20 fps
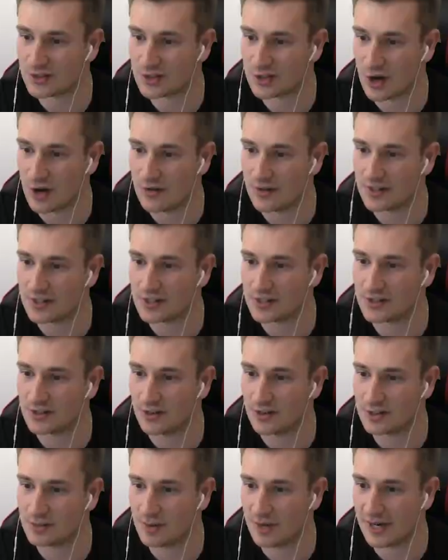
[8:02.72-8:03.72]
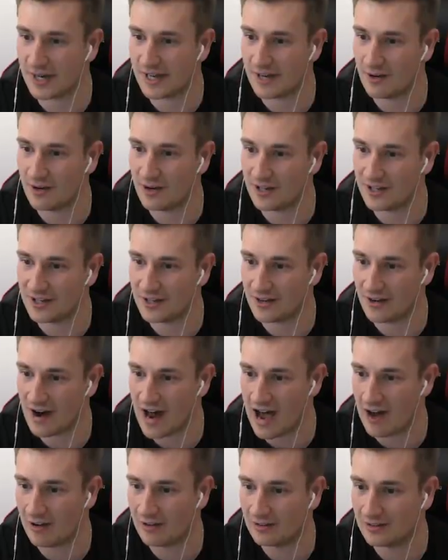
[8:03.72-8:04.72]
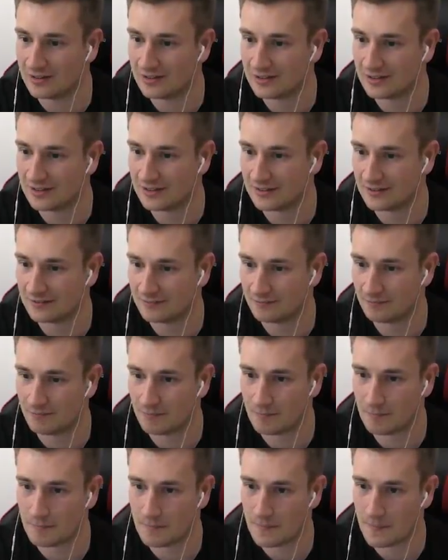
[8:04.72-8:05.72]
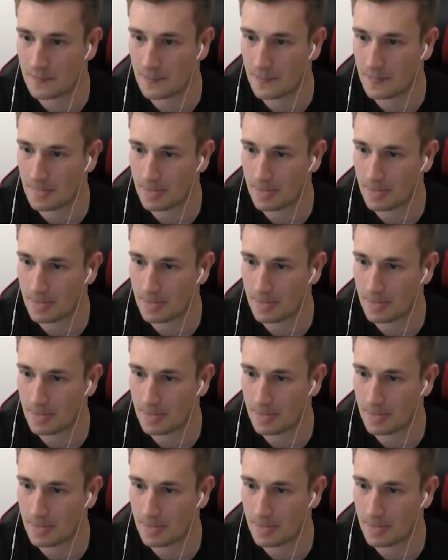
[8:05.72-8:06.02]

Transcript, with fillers: Joe, this is yours, Sorry. buddy. Yeah, it's mine, out. it's mine. It's mine. Oh, Dick.